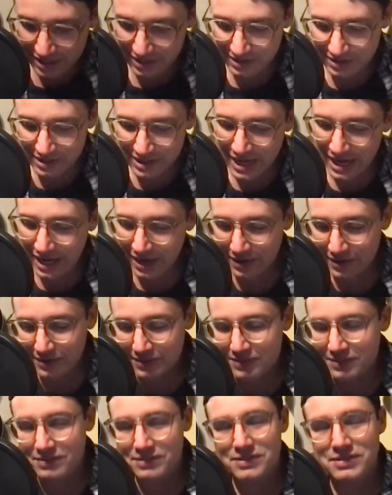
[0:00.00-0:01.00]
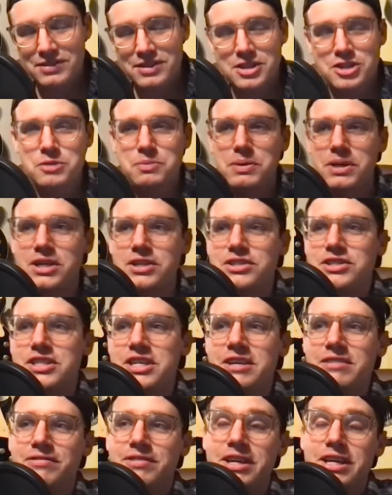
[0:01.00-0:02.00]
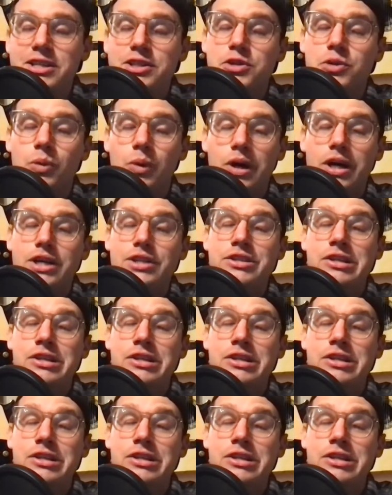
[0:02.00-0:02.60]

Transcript: Now, the Spurs defense was